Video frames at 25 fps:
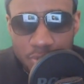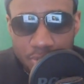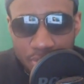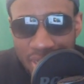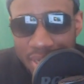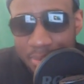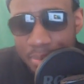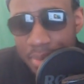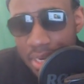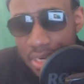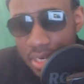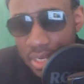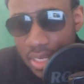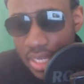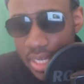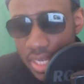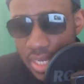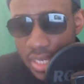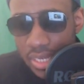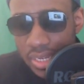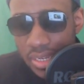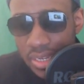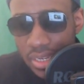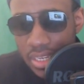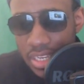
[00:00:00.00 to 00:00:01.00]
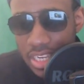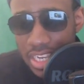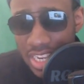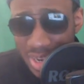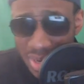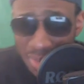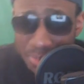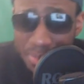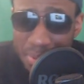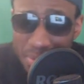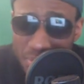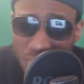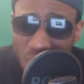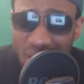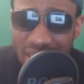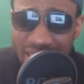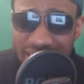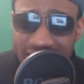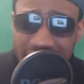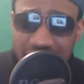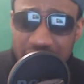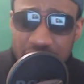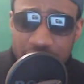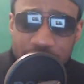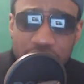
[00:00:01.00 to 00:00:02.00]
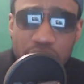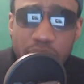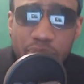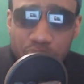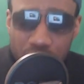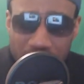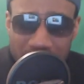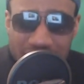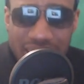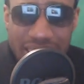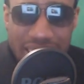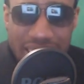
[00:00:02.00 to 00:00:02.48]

But I mean, it would be more ideal if you bought a